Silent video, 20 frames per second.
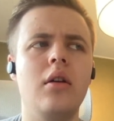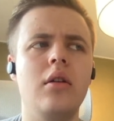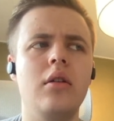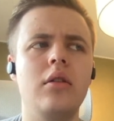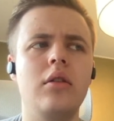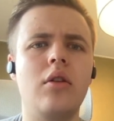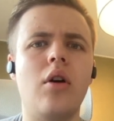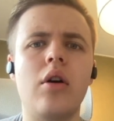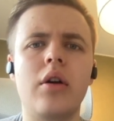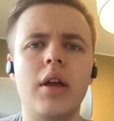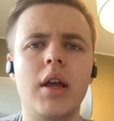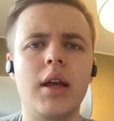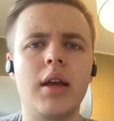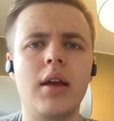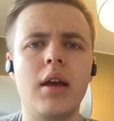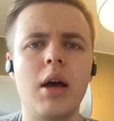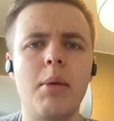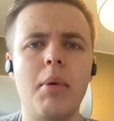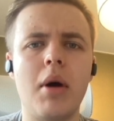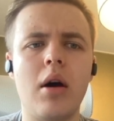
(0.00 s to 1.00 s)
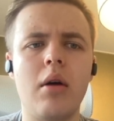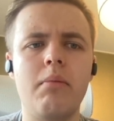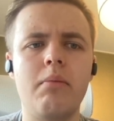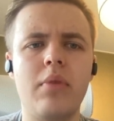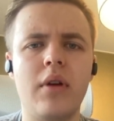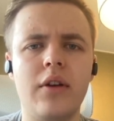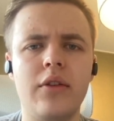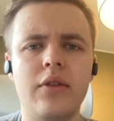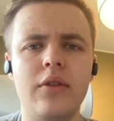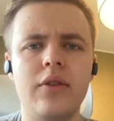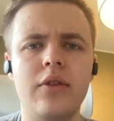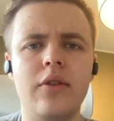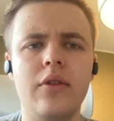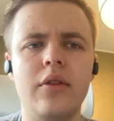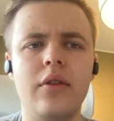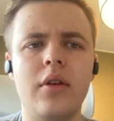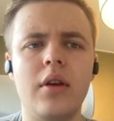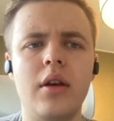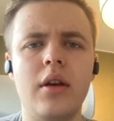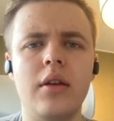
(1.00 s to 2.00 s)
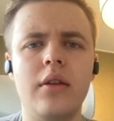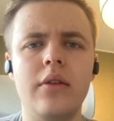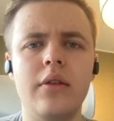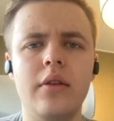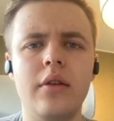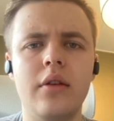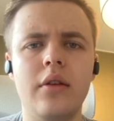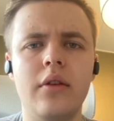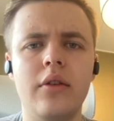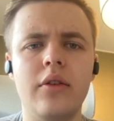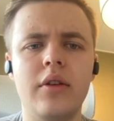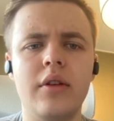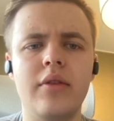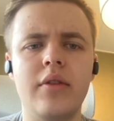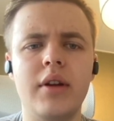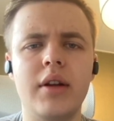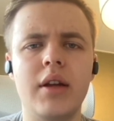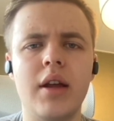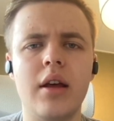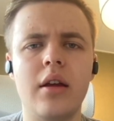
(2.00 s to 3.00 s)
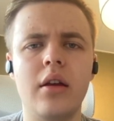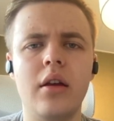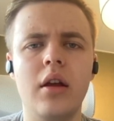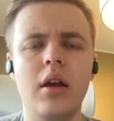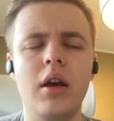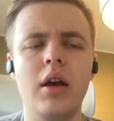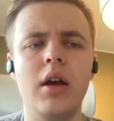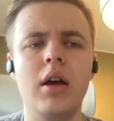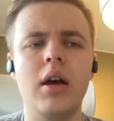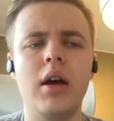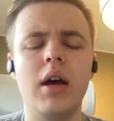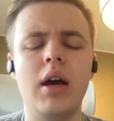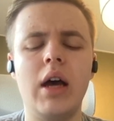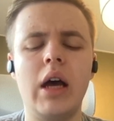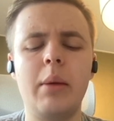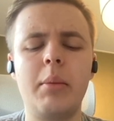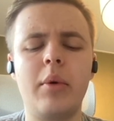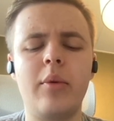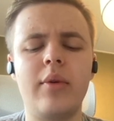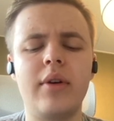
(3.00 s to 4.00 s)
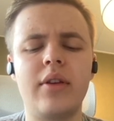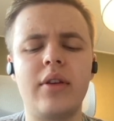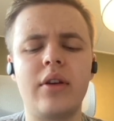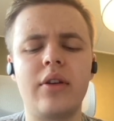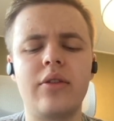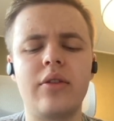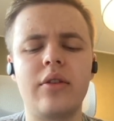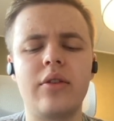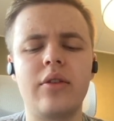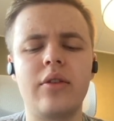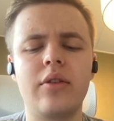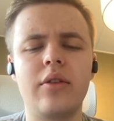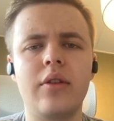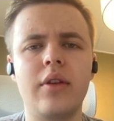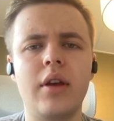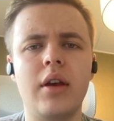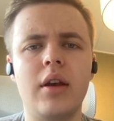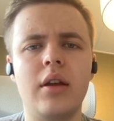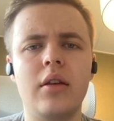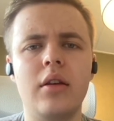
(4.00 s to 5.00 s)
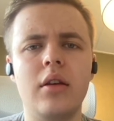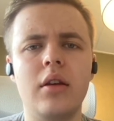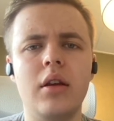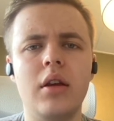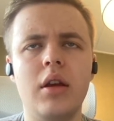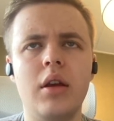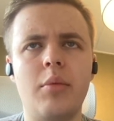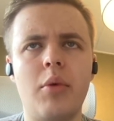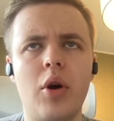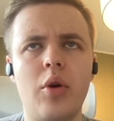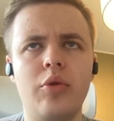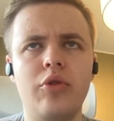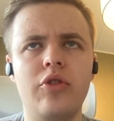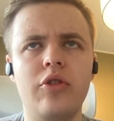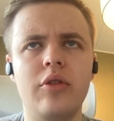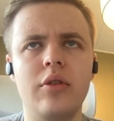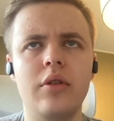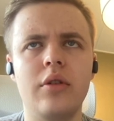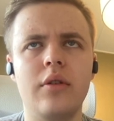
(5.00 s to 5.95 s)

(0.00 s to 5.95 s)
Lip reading: talking about breasts and stuff like that. I'm aware that this is an Eroge.